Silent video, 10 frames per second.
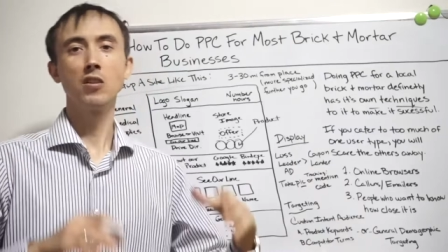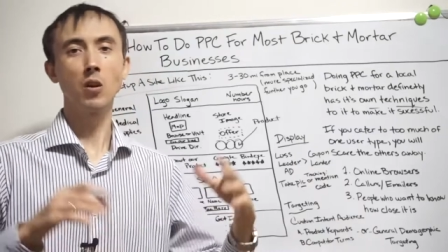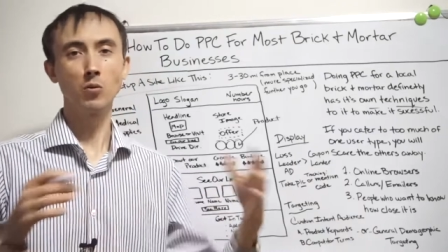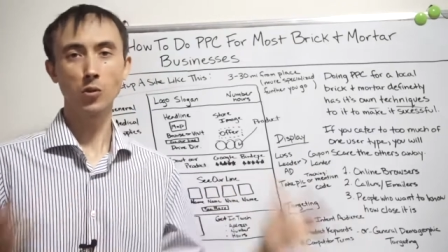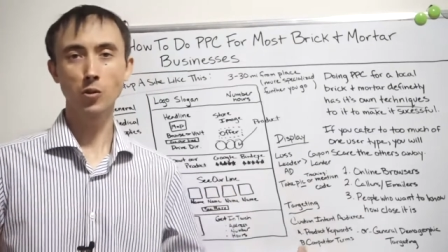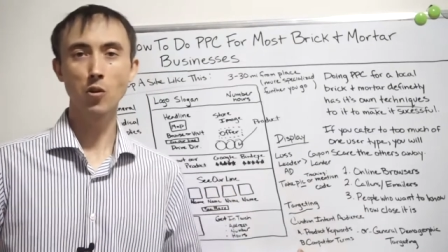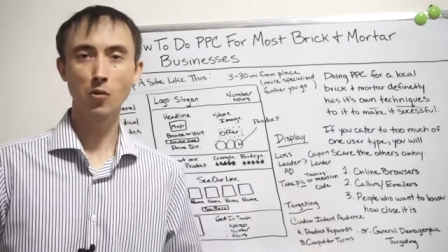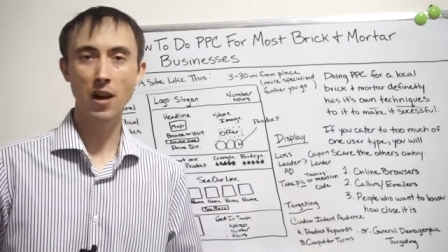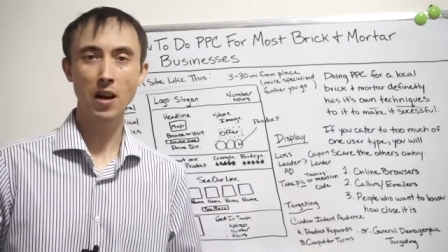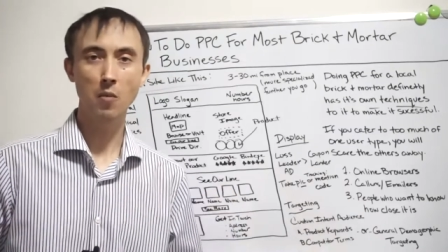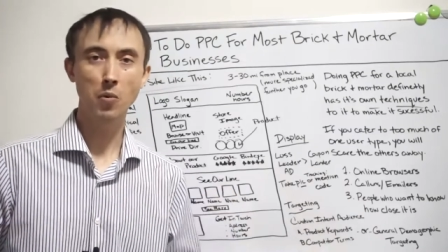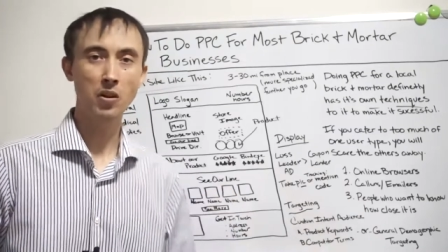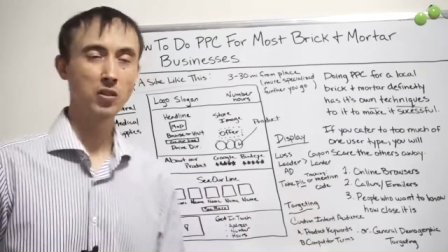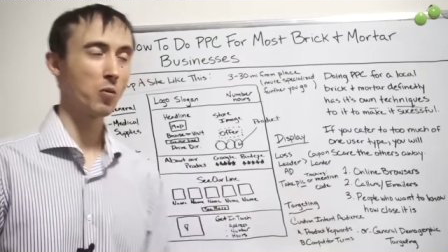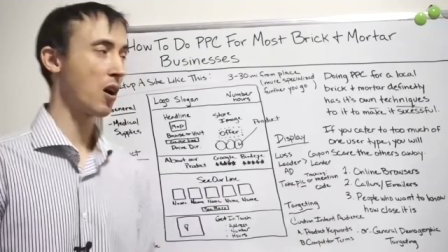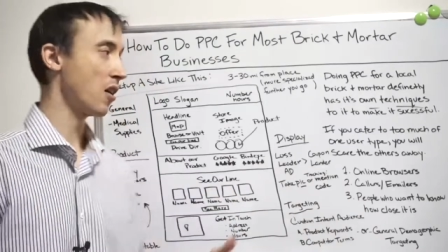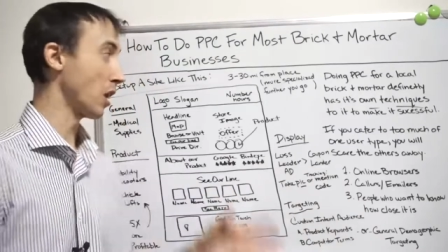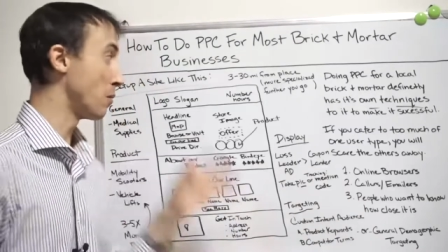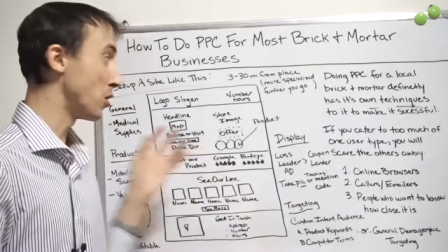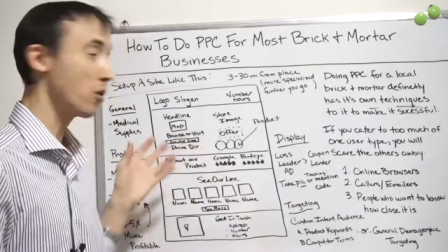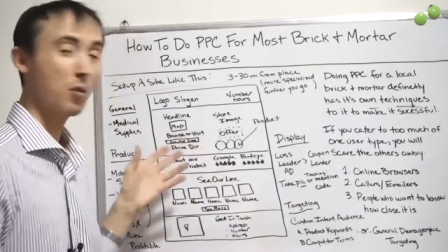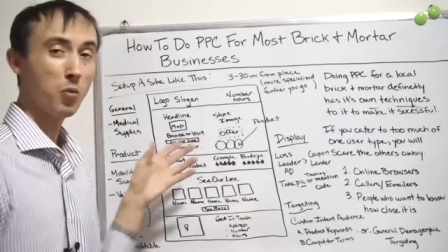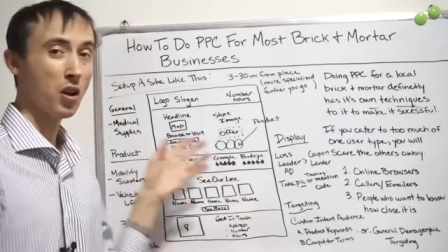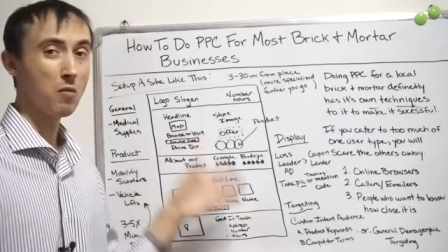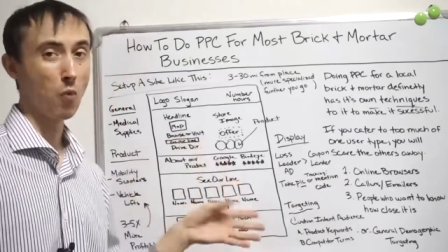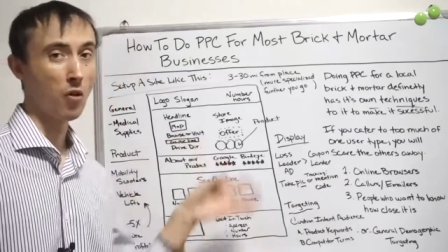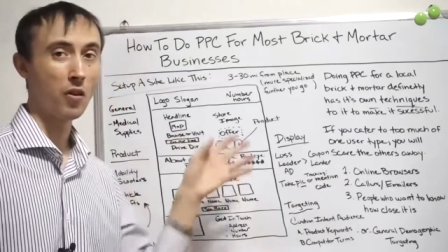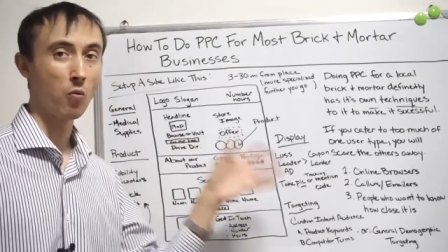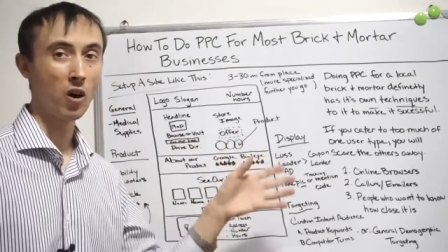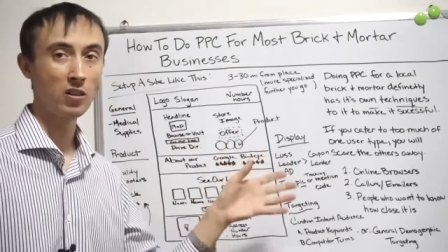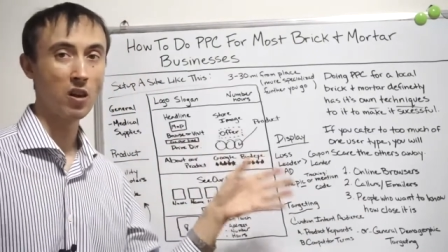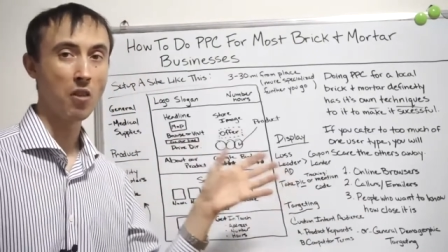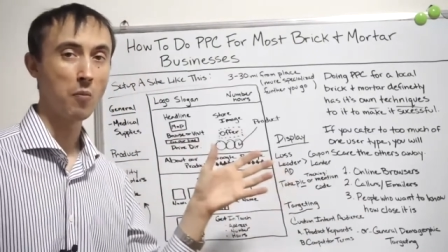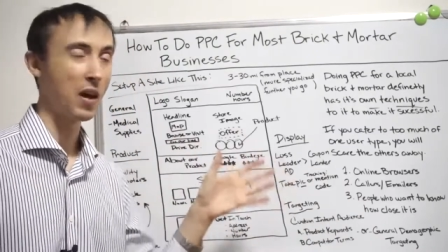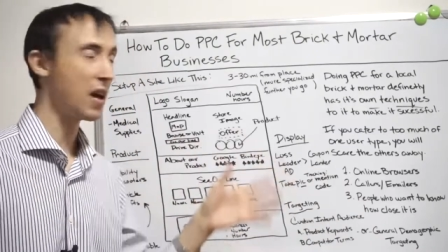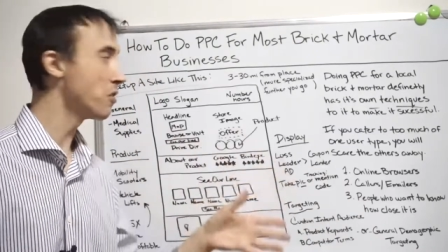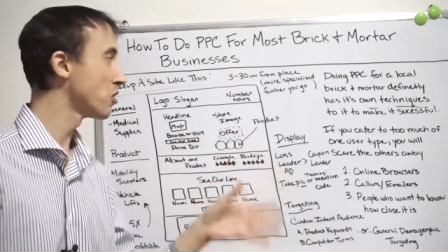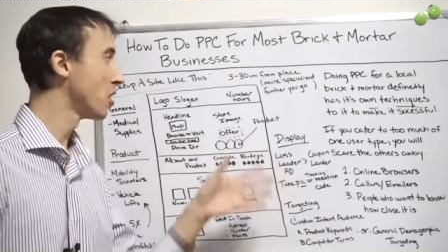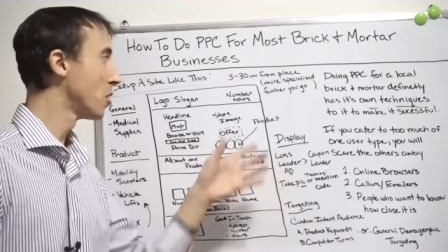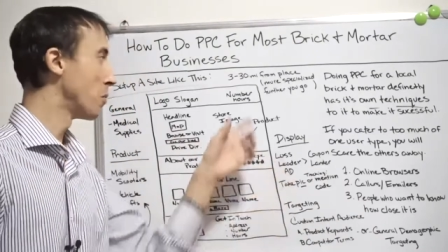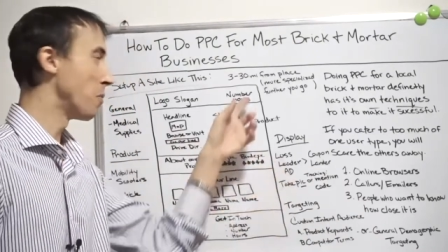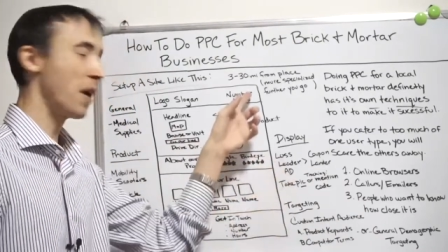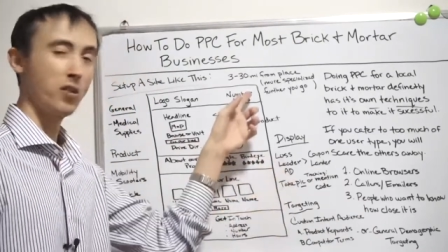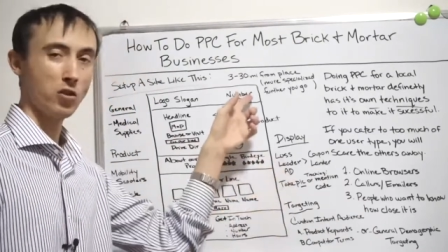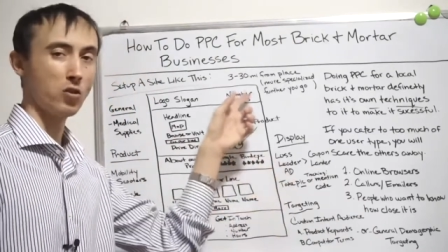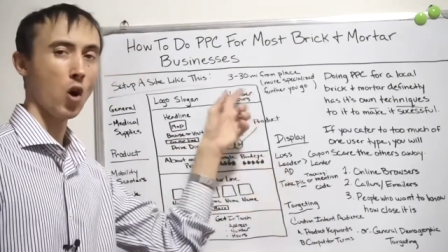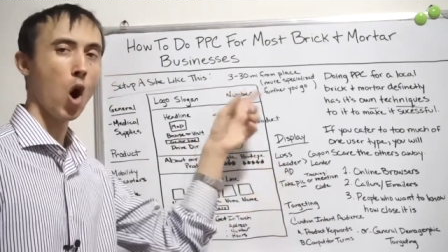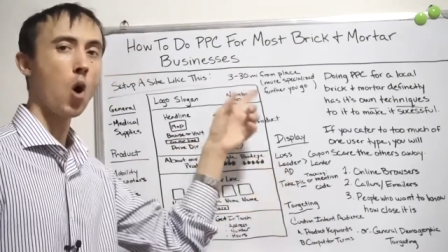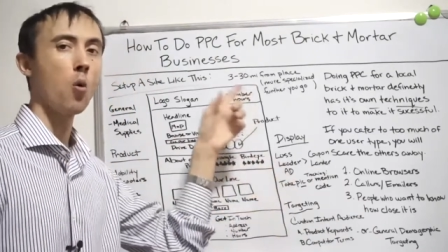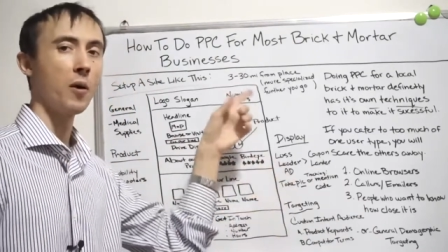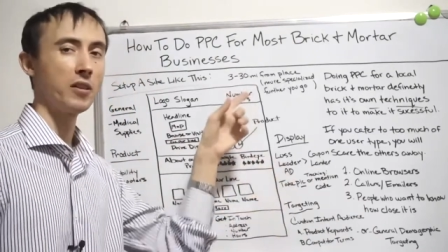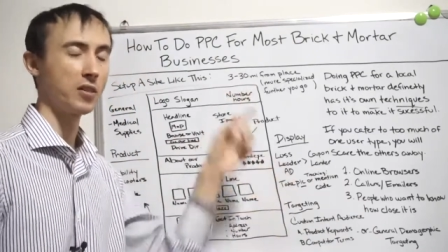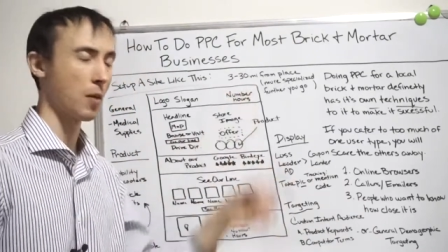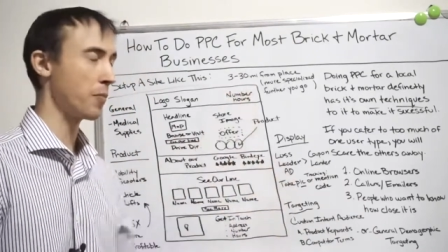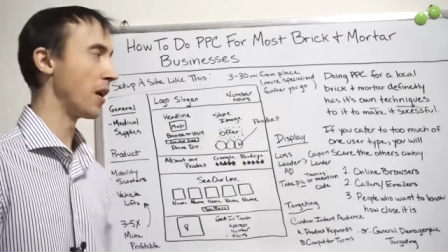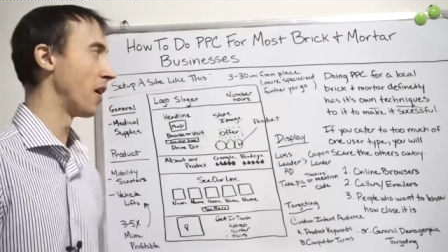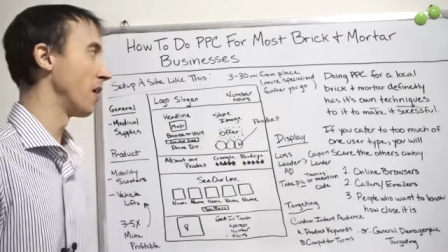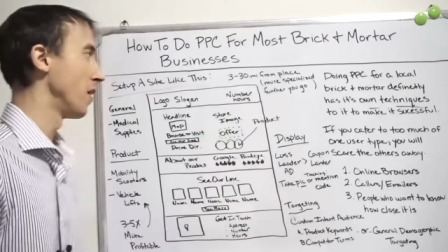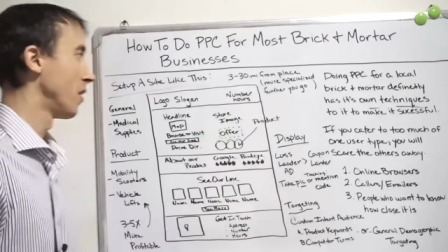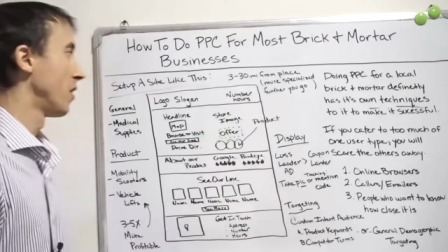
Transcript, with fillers: Don't screw around and put it somewhere else. I mean, you could put it more than once on the page, but make sure it's always up there.